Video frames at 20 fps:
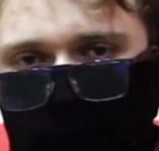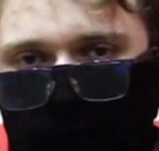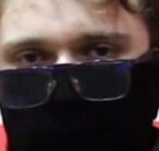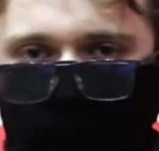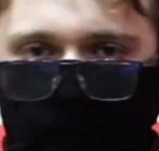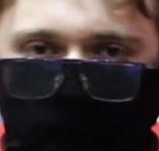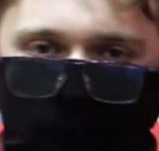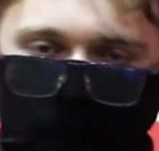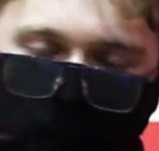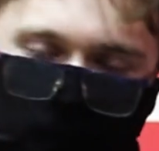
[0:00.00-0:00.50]

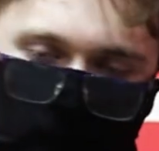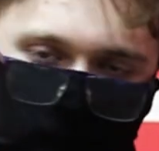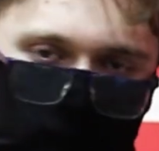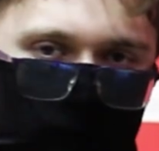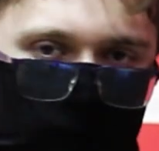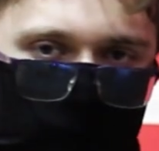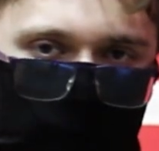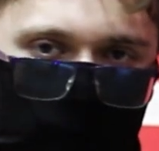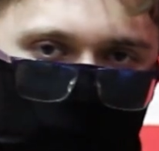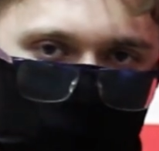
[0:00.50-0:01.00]
became 3
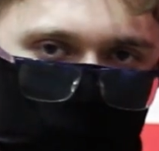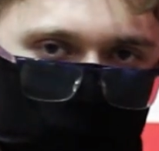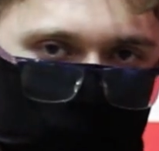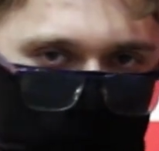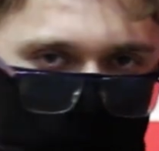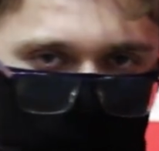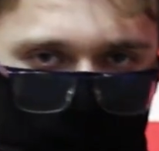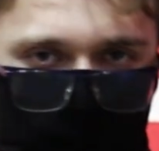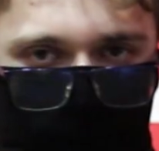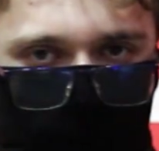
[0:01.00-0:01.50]

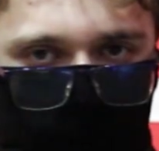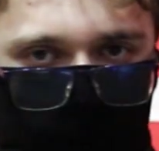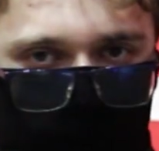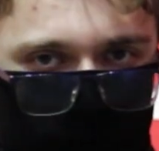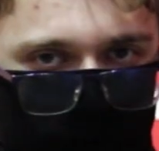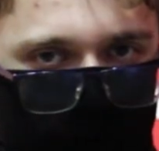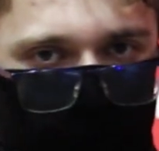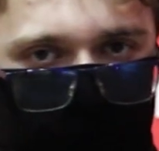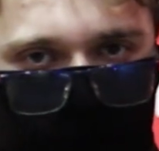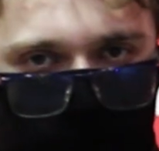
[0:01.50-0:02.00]
rifles
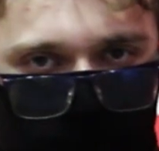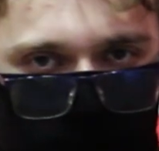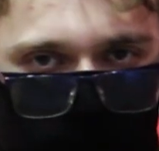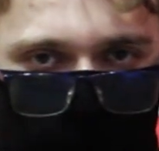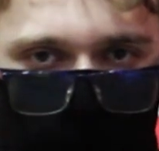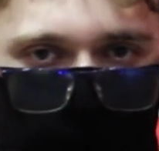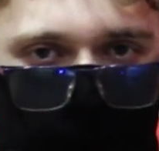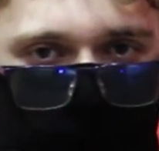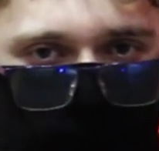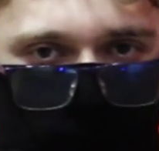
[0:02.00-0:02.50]
in
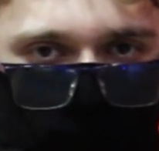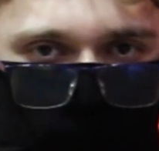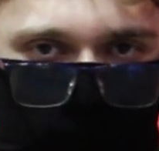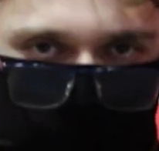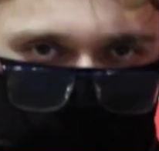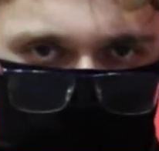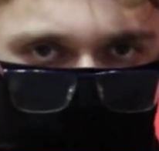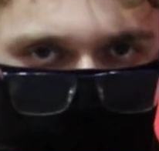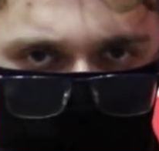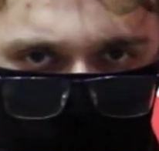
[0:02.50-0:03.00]

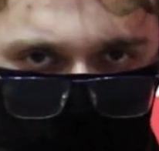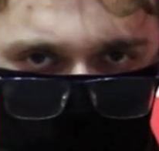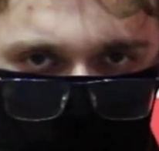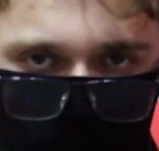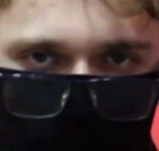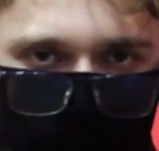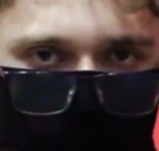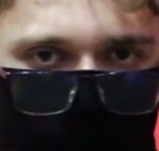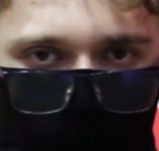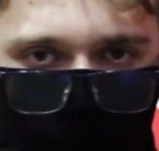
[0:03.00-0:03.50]
1986
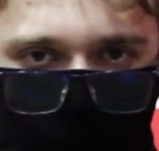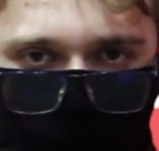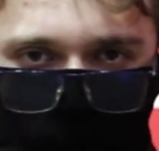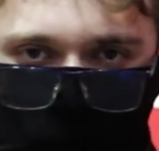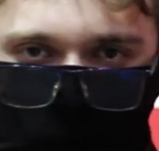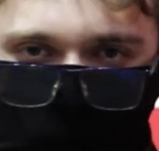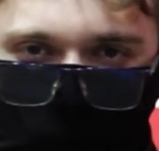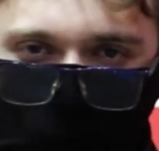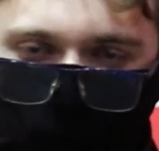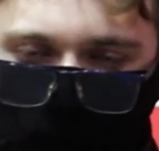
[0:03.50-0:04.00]

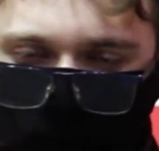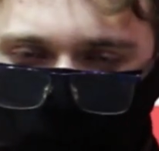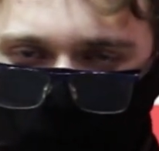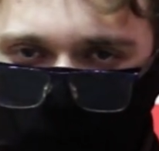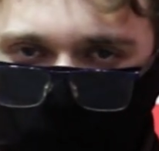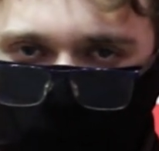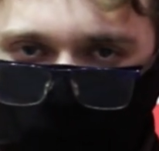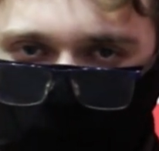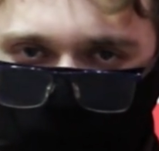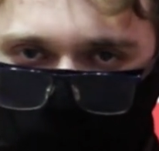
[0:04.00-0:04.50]
because one of
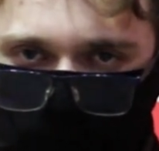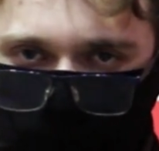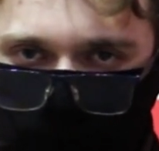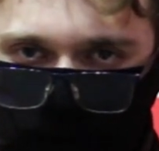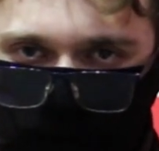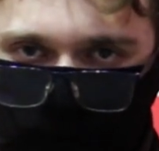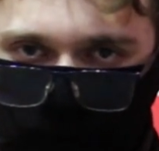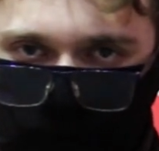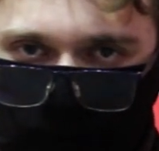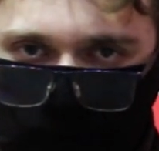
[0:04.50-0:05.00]
the
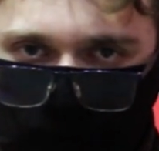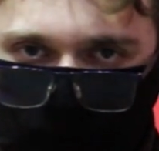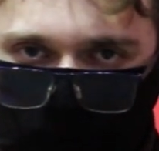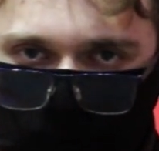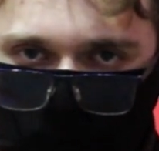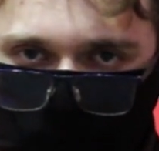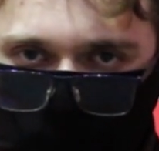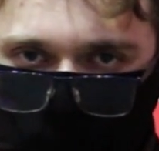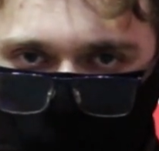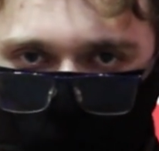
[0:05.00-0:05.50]
designs
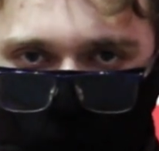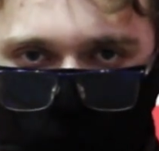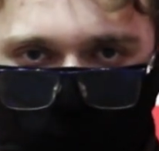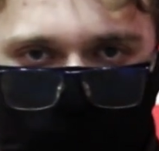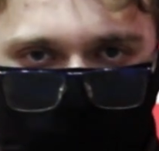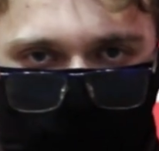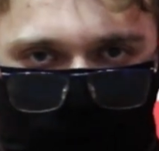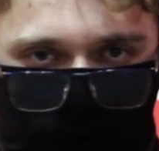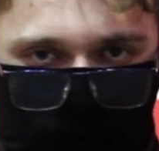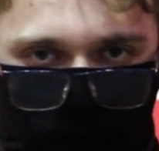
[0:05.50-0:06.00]
that was
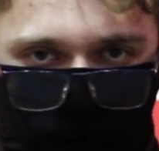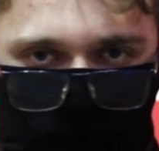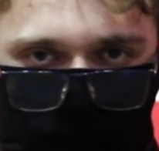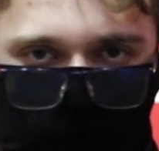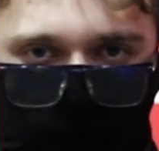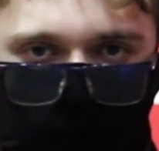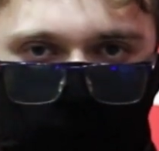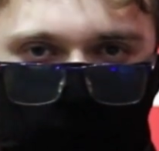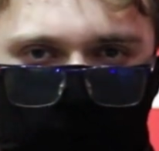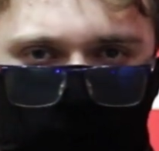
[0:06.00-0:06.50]
present
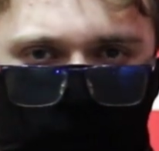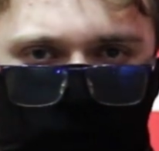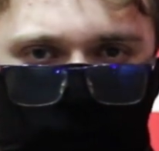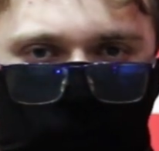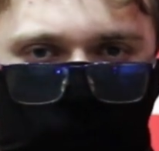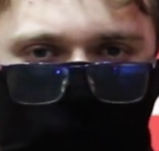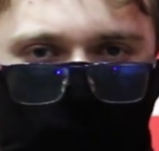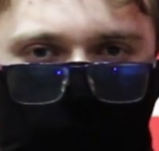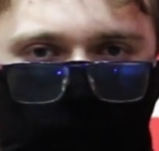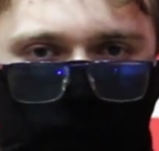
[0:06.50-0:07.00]
in
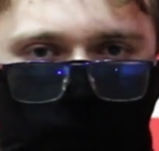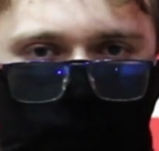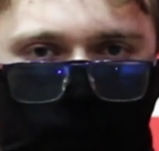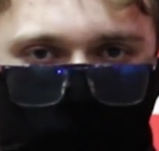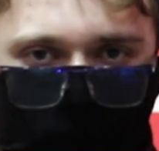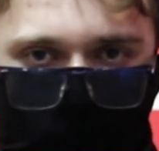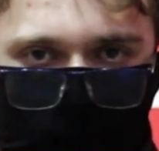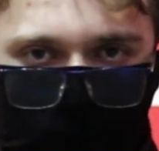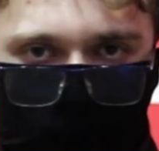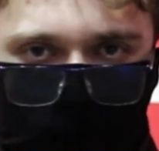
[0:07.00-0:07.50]

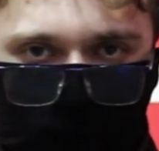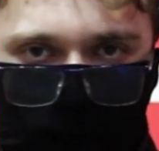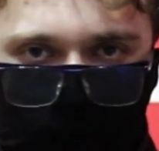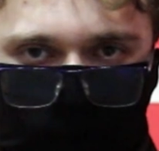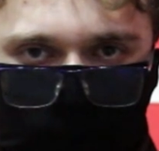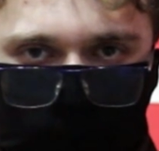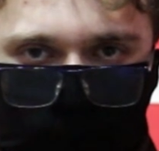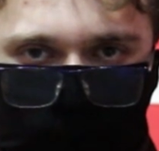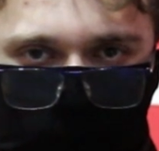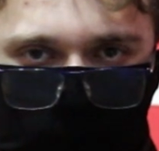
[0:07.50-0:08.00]
1984
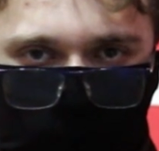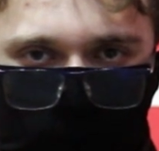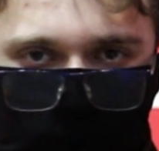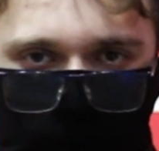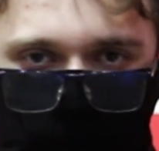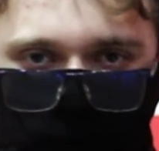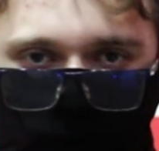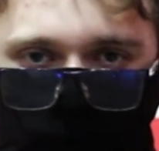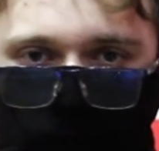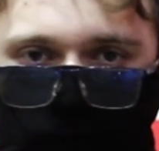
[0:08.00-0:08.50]

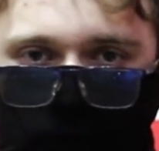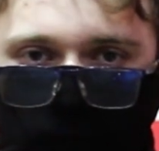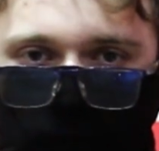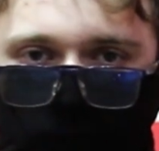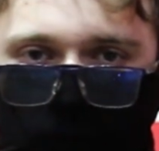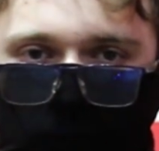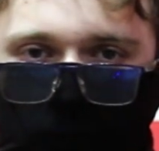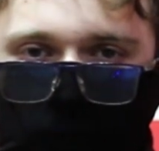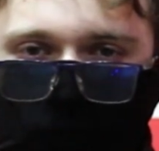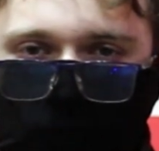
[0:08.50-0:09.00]
divided
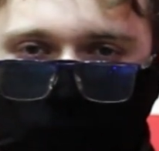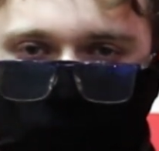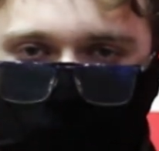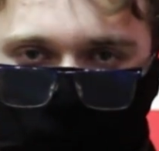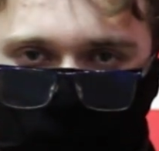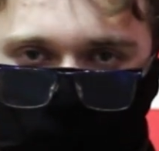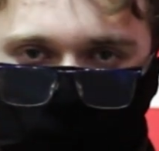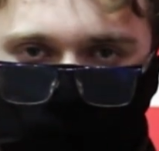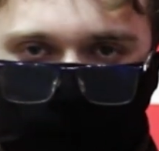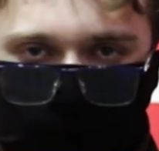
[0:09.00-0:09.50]
into
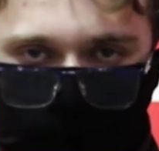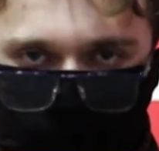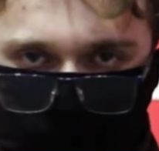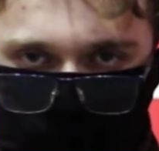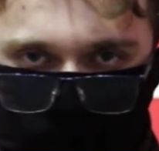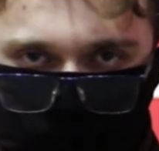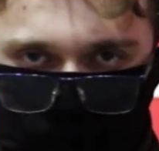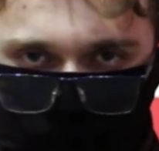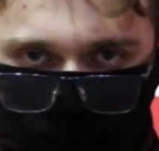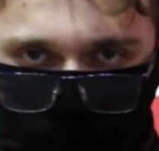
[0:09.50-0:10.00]
2
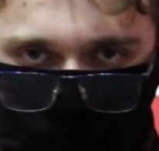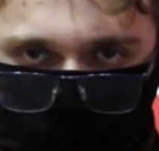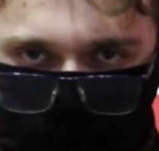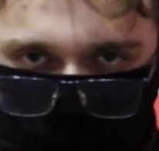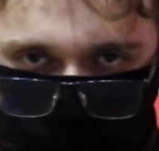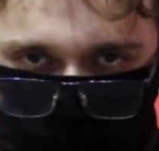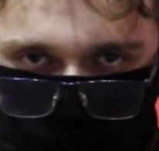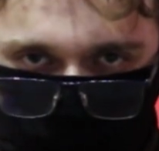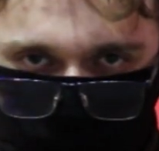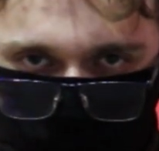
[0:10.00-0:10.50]
variants of
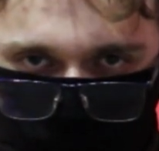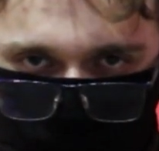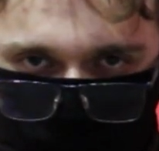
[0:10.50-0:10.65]
it.